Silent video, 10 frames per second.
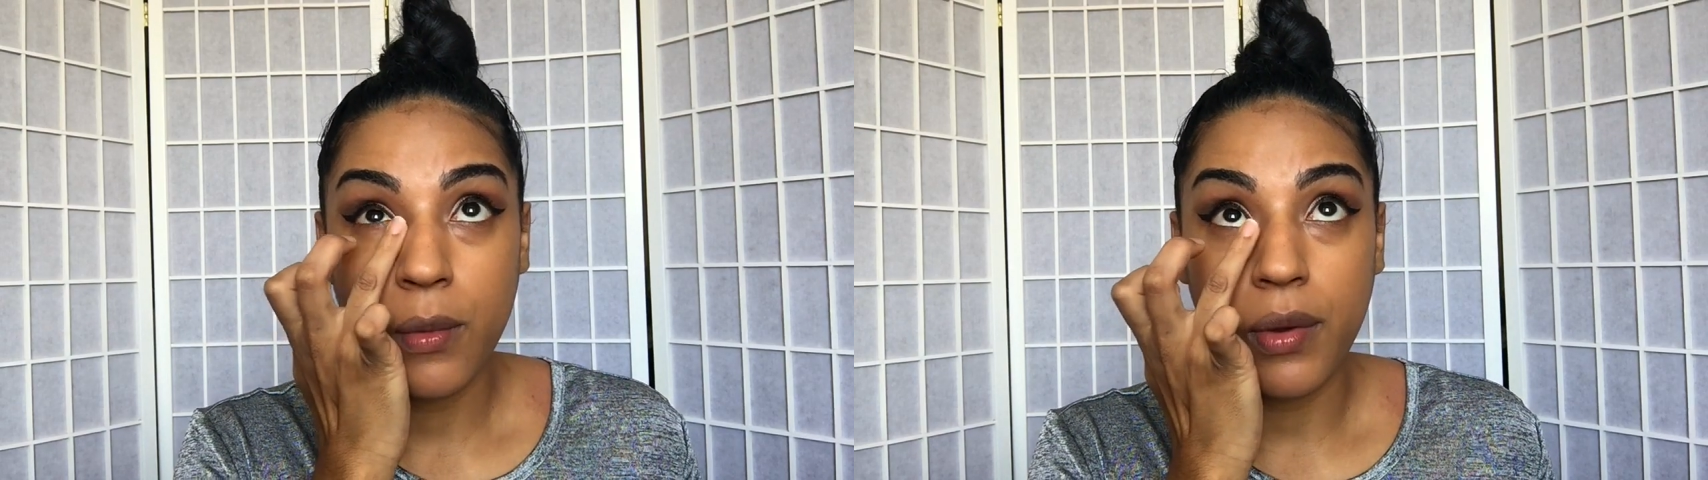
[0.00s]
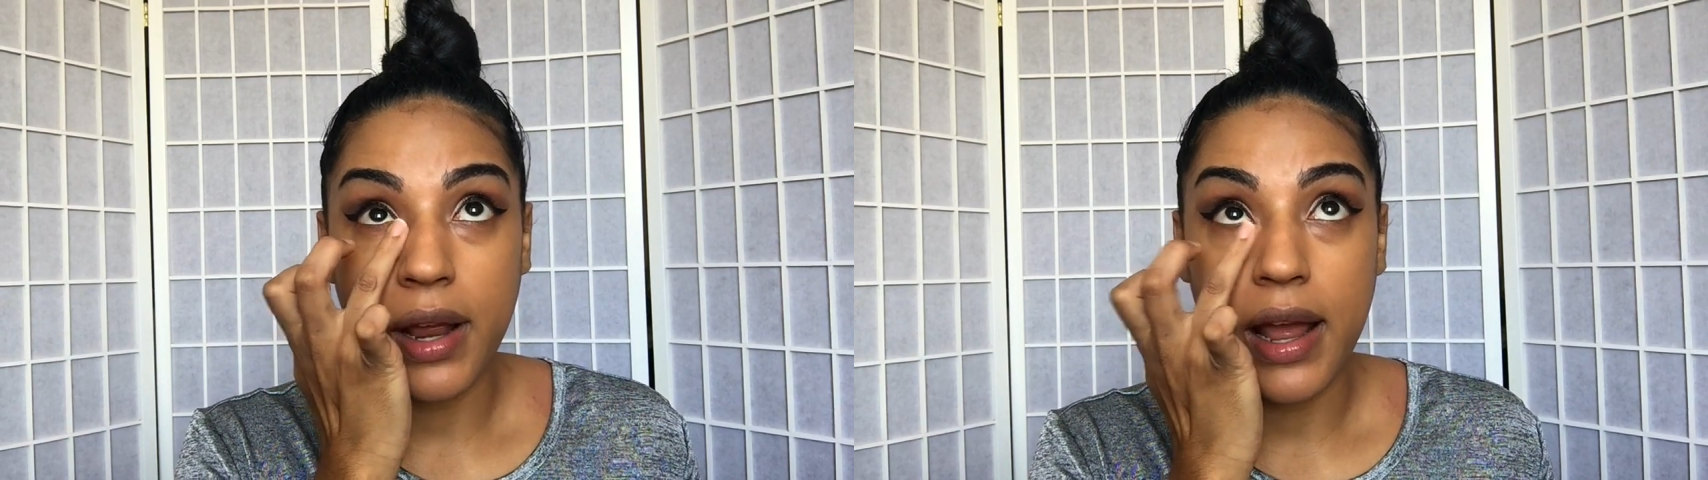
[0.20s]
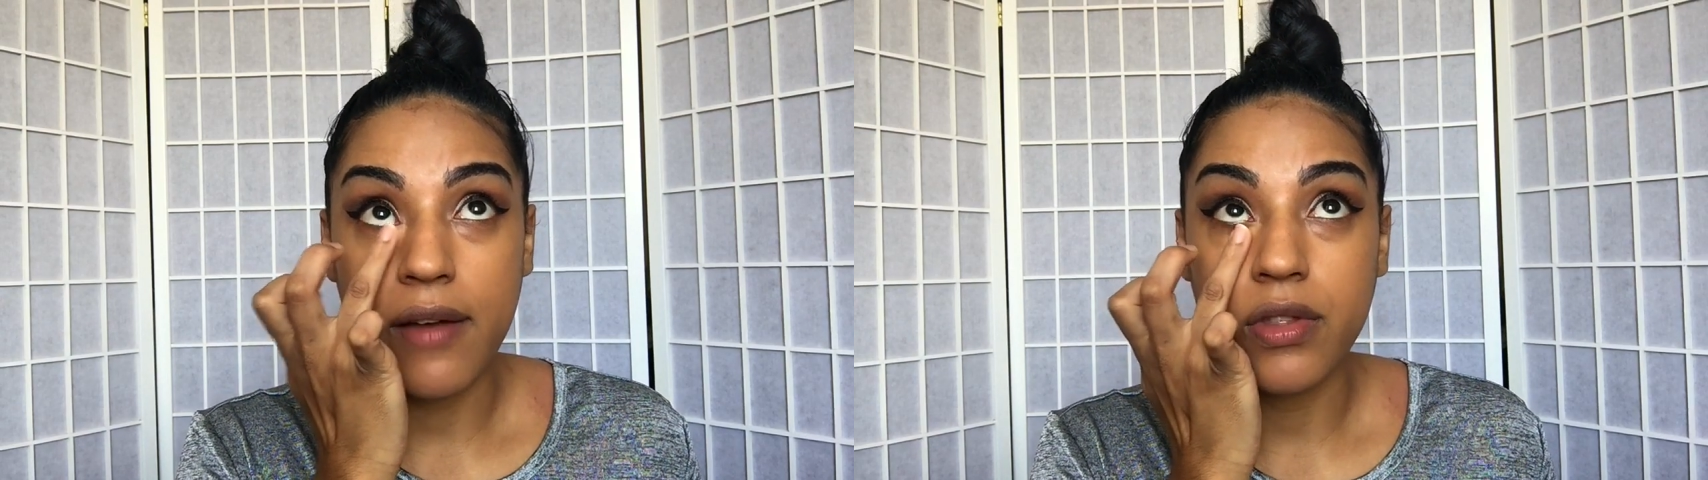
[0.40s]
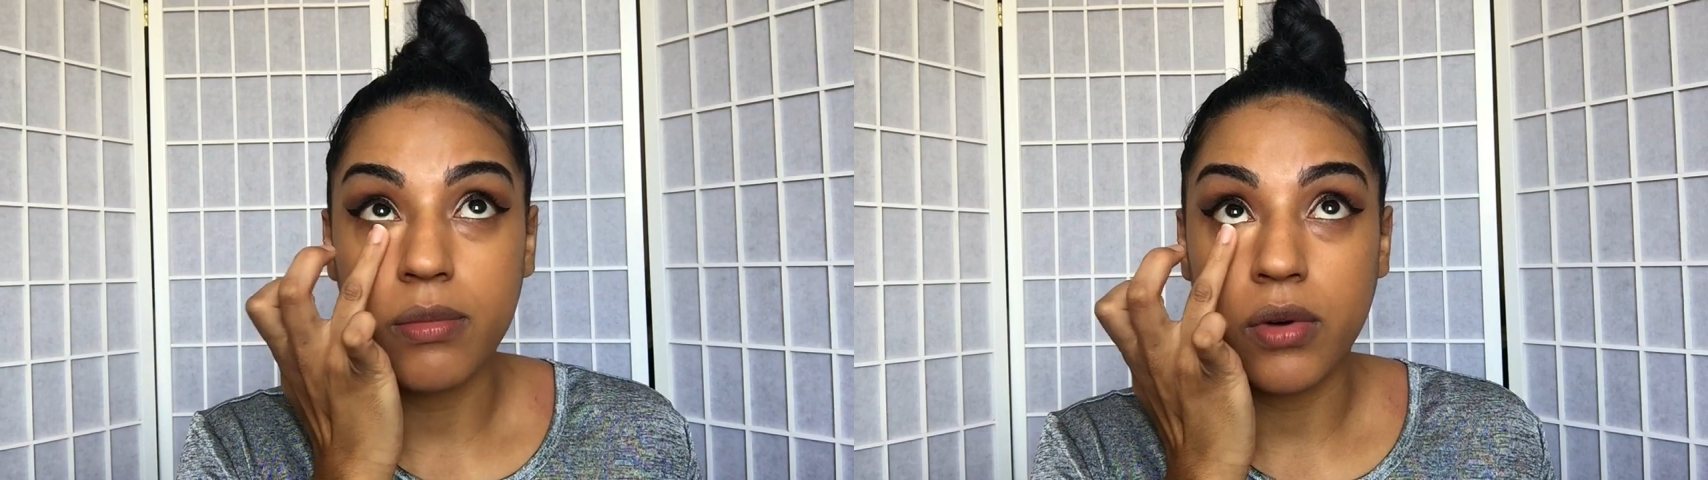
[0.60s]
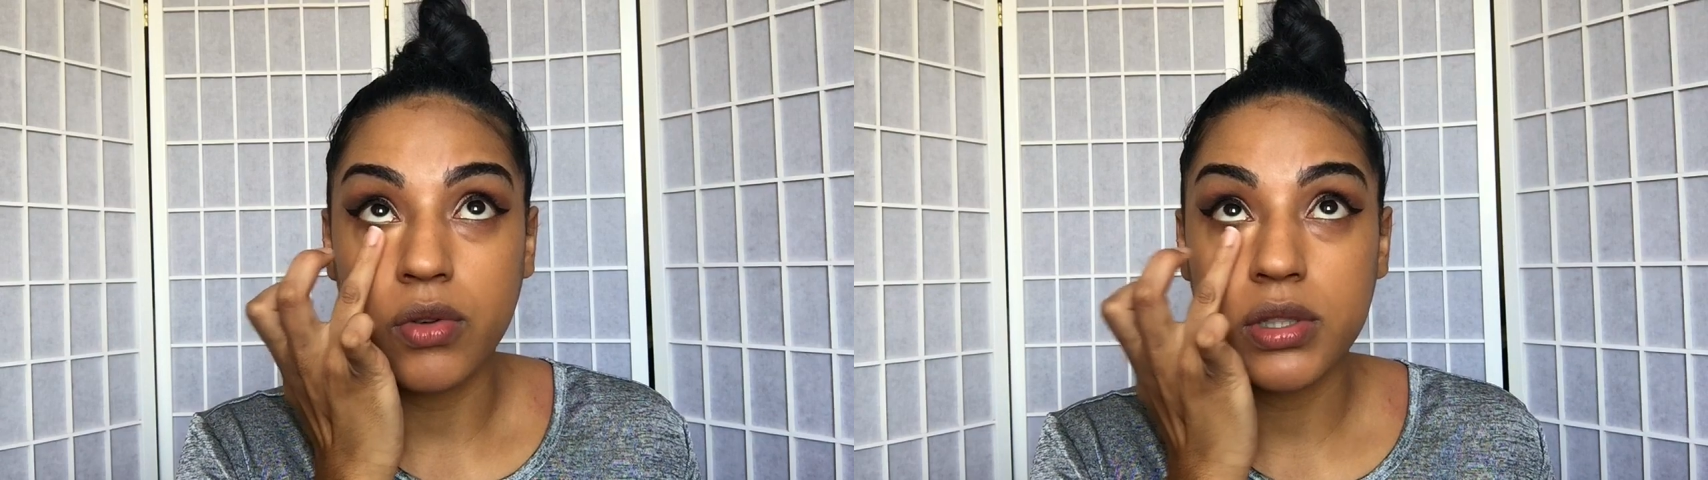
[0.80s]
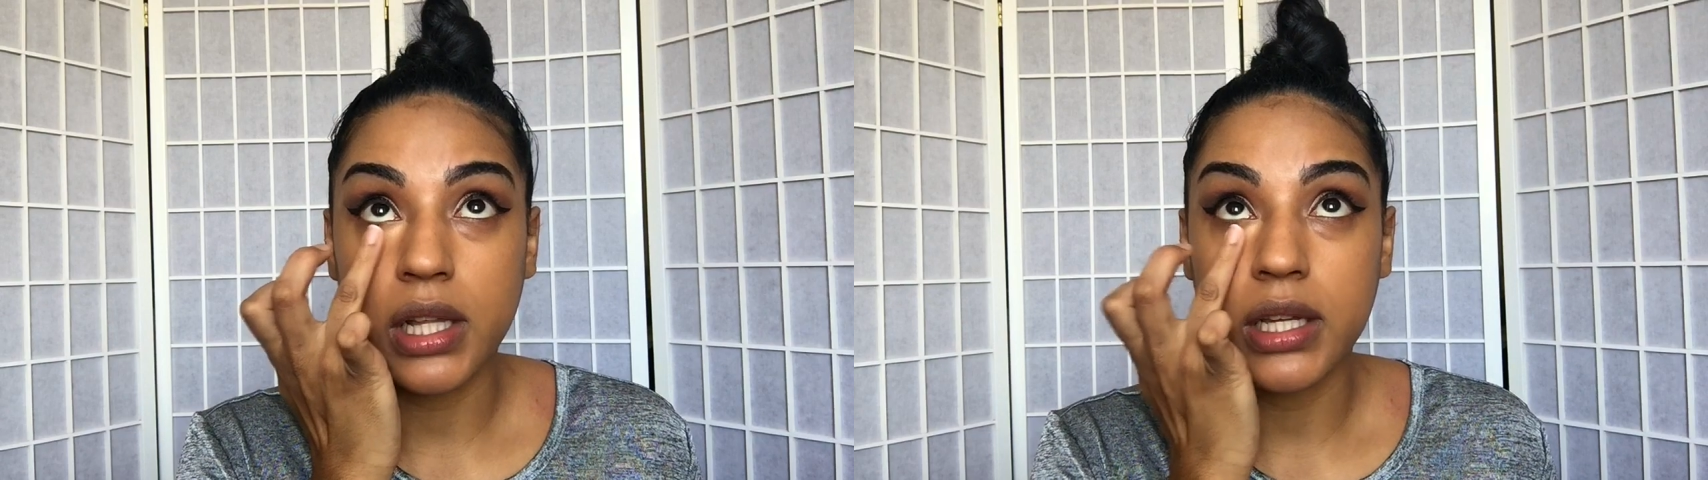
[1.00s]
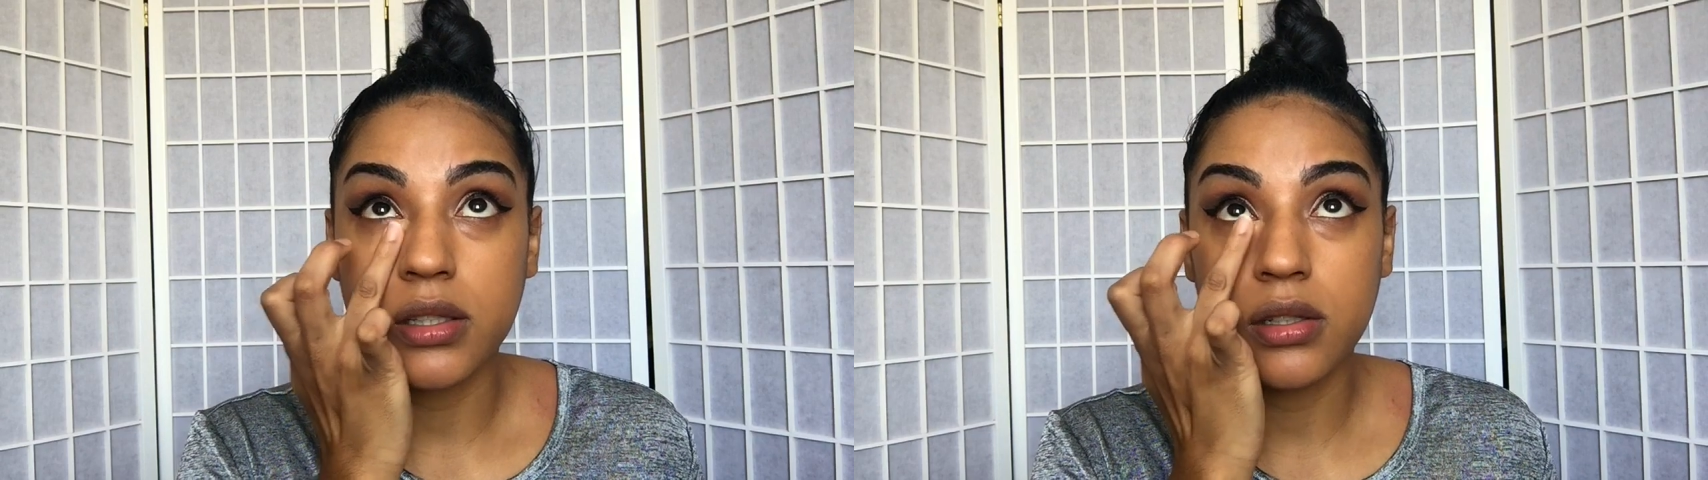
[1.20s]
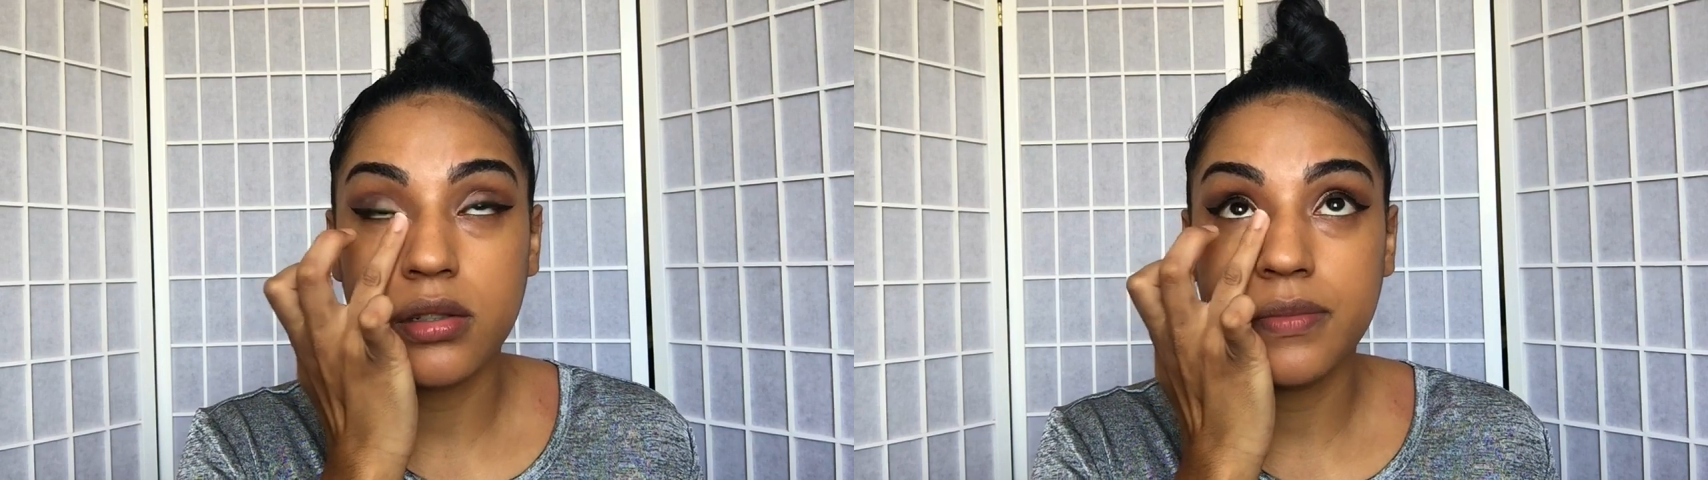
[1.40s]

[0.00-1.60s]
where I have the most like